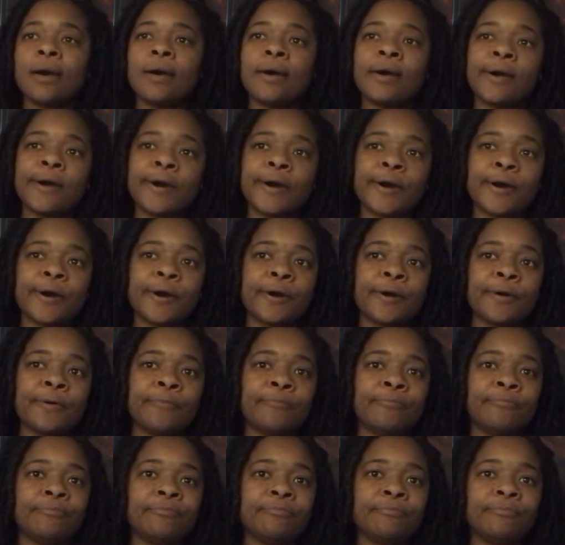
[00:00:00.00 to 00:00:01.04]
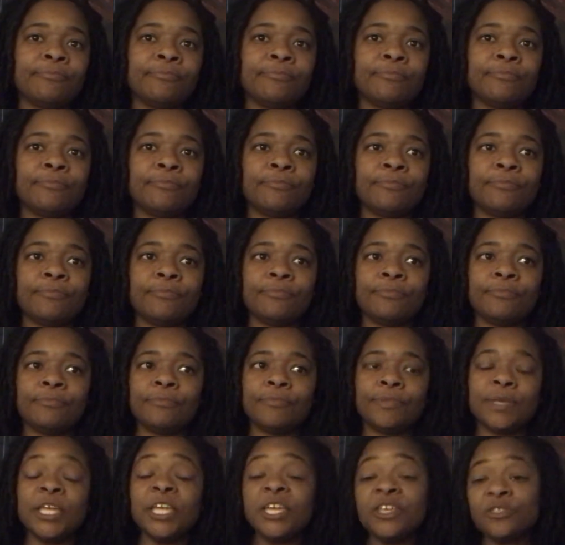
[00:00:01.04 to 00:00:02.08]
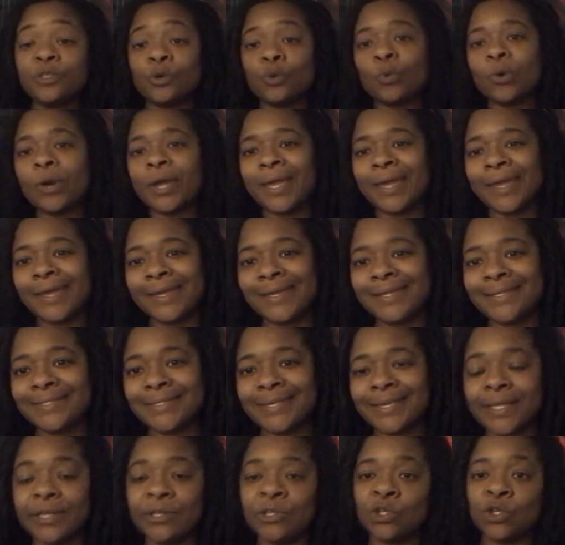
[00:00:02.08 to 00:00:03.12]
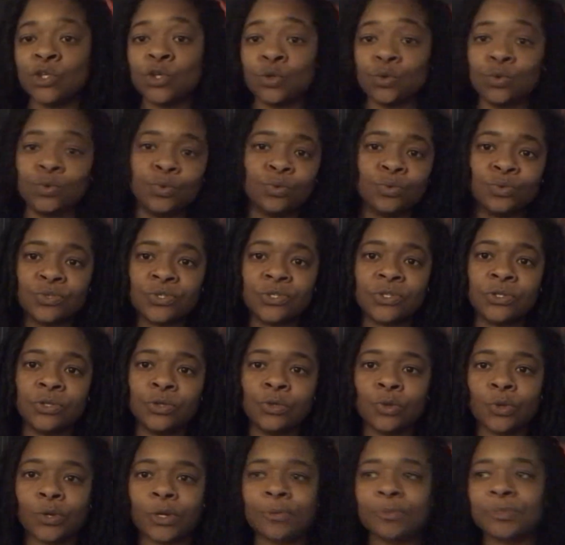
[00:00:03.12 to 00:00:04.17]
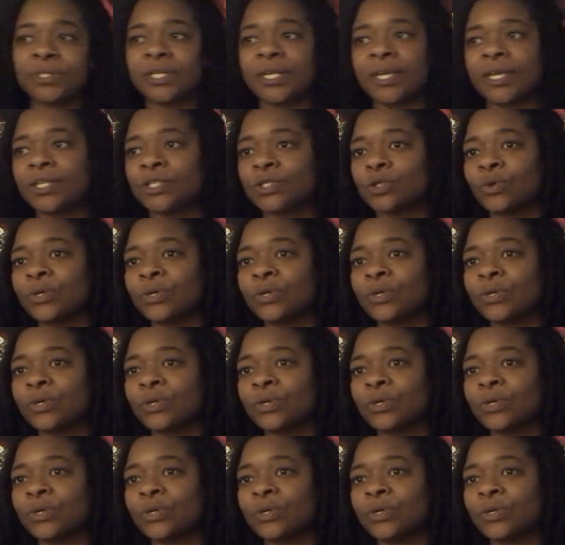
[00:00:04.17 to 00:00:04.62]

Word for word: Um, either way, he's getting used, you know what I'm saying.